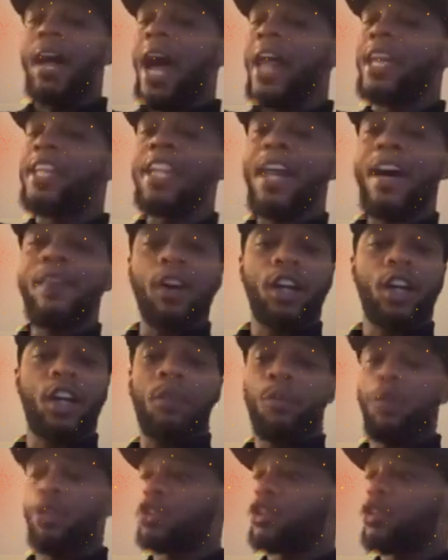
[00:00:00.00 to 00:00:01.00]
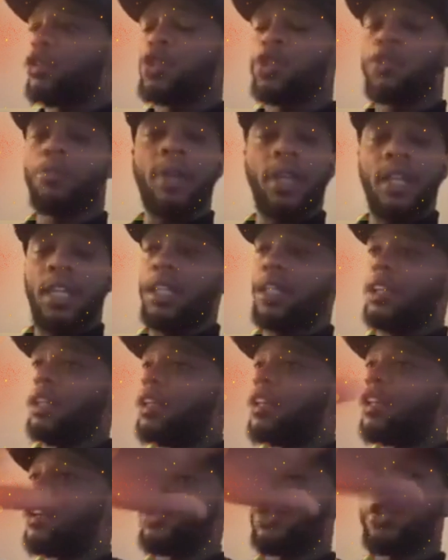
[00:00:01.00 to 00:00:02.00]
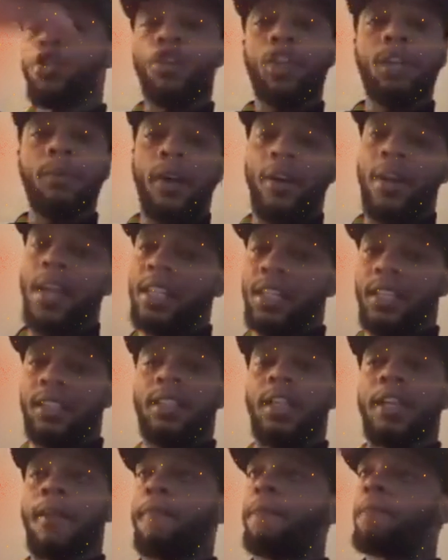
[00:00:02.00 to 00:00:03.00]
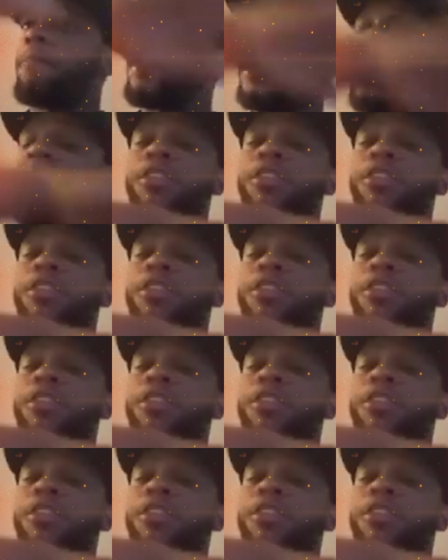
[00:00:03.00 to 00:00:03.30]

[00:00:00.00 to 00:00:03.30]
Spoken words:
I never come on social media talking about anything.